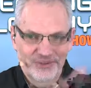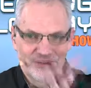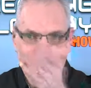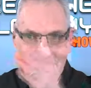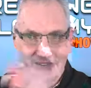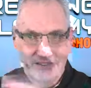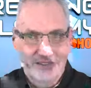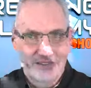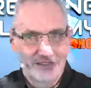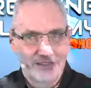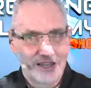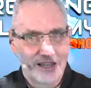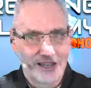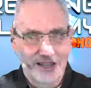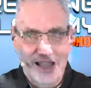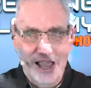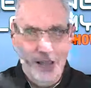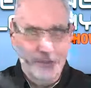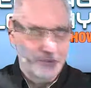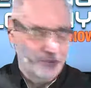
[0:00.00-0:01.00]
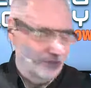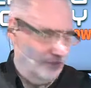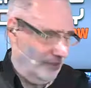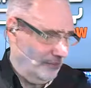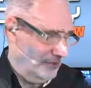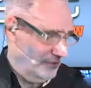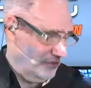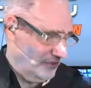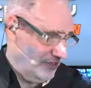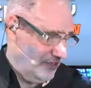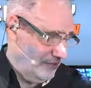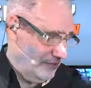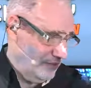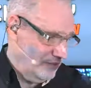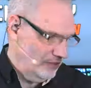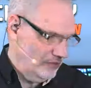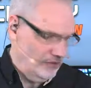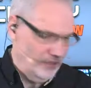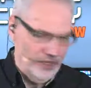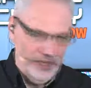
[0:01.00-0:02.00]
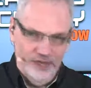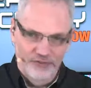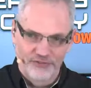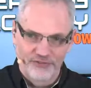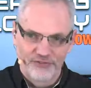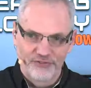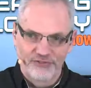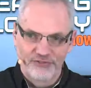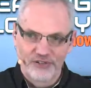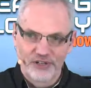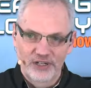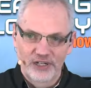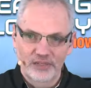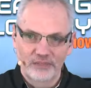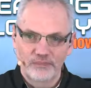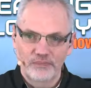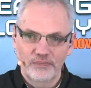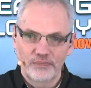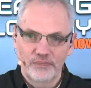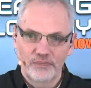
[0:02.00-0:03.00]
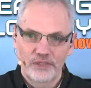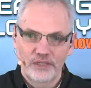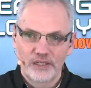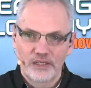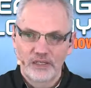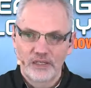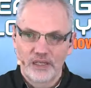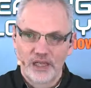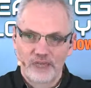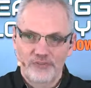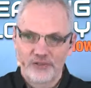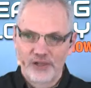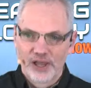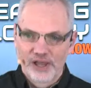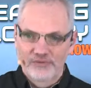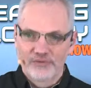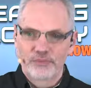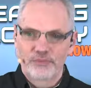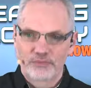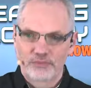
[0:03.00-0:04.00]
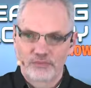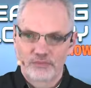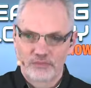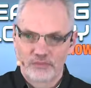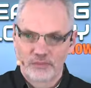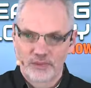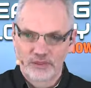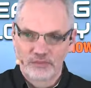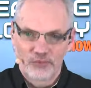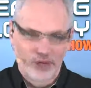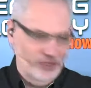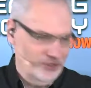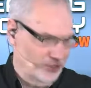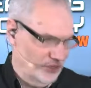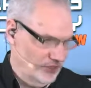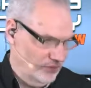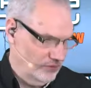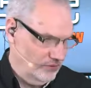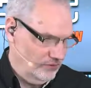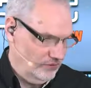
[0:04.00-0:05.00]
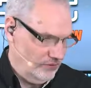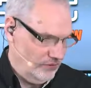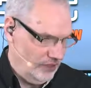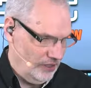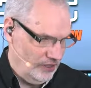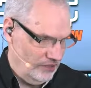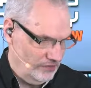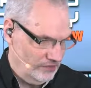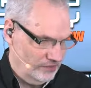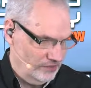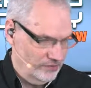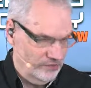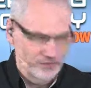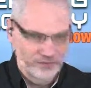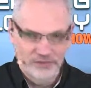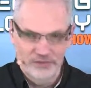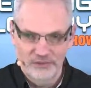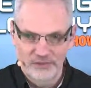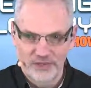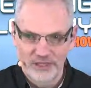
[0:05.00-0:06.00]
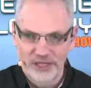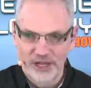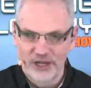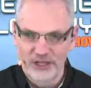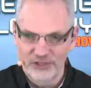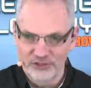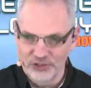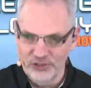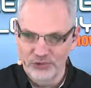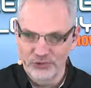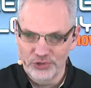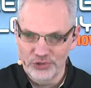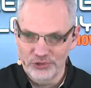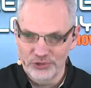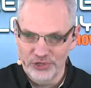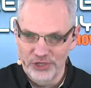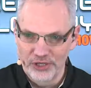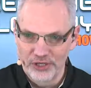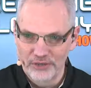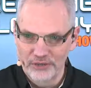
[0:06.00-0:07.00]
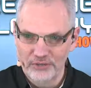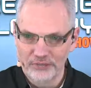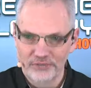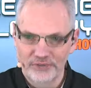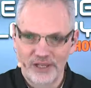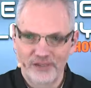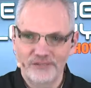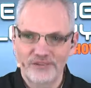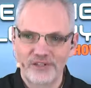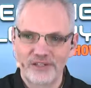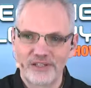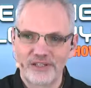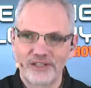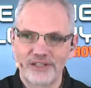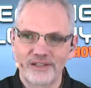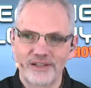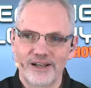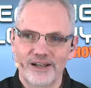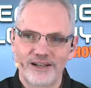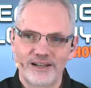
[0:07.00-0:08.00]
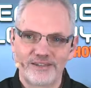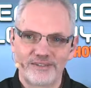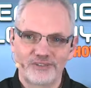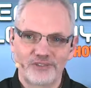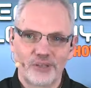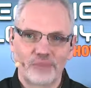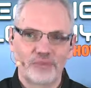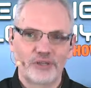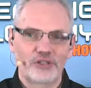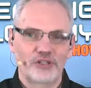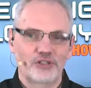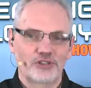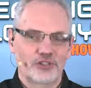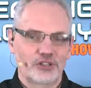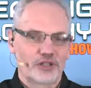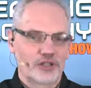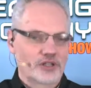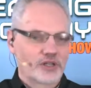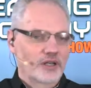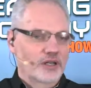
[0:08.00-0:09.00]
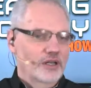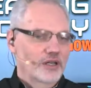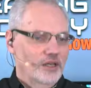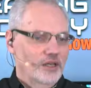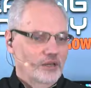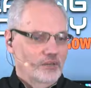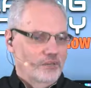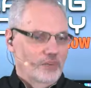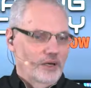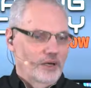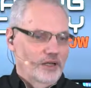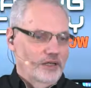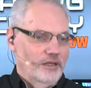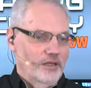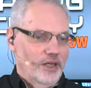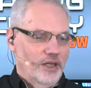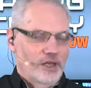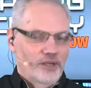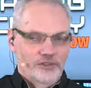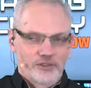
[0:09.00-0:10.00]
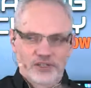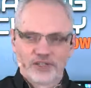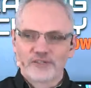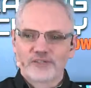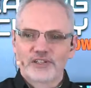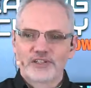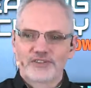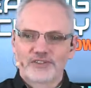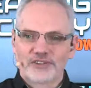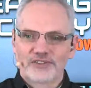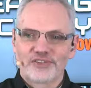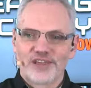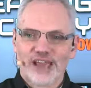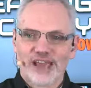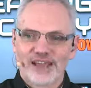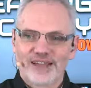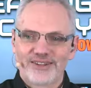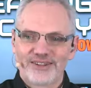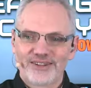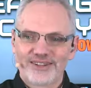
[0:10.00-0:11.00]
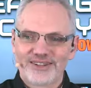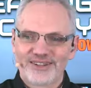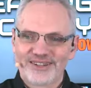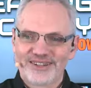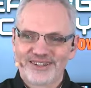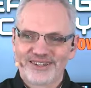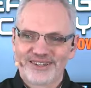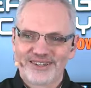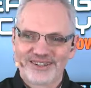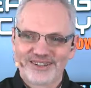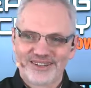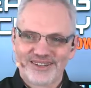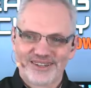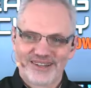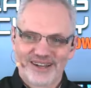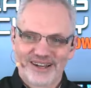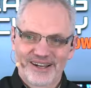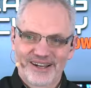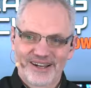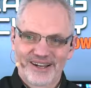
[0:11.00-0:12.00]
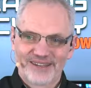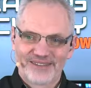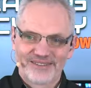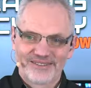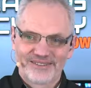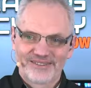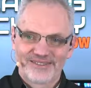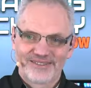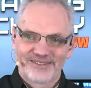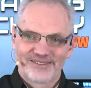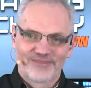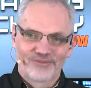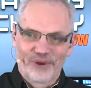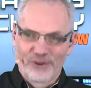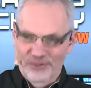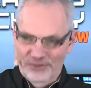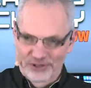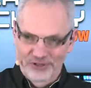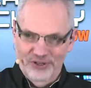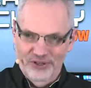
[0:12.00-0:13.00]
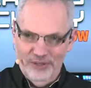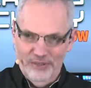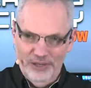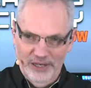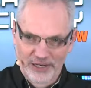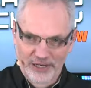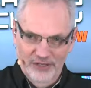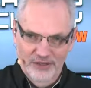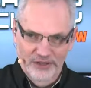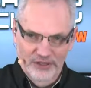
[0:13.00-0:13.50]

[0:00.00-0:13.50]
Yeah, absolutely. I mean, Stephen, if you haven't been watching, the On Social show, definitely something you should. But Stephen is exactly what we're talking about here.